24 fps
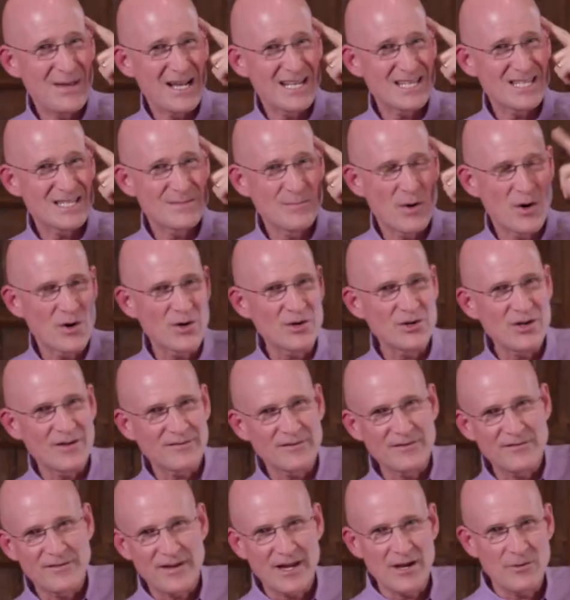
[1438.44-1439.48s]
to make it smarter, you
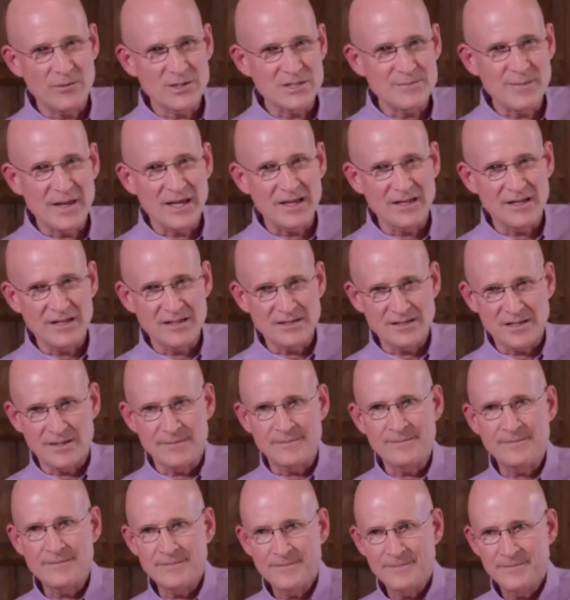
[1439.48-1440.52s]
have to figure out what's making it
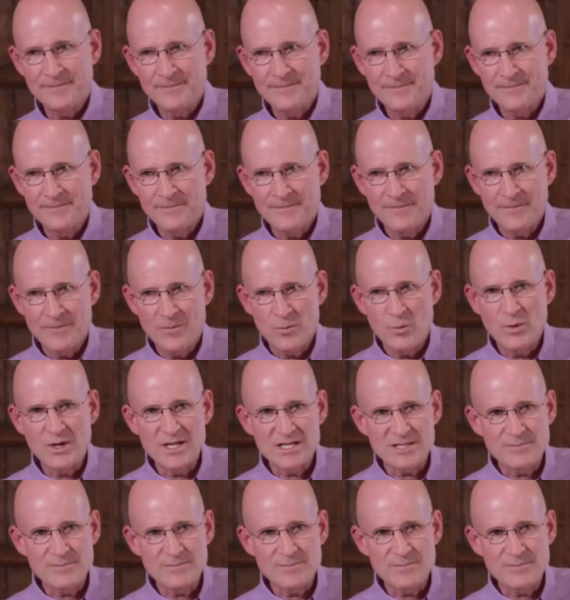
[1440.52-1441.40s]
dumb. What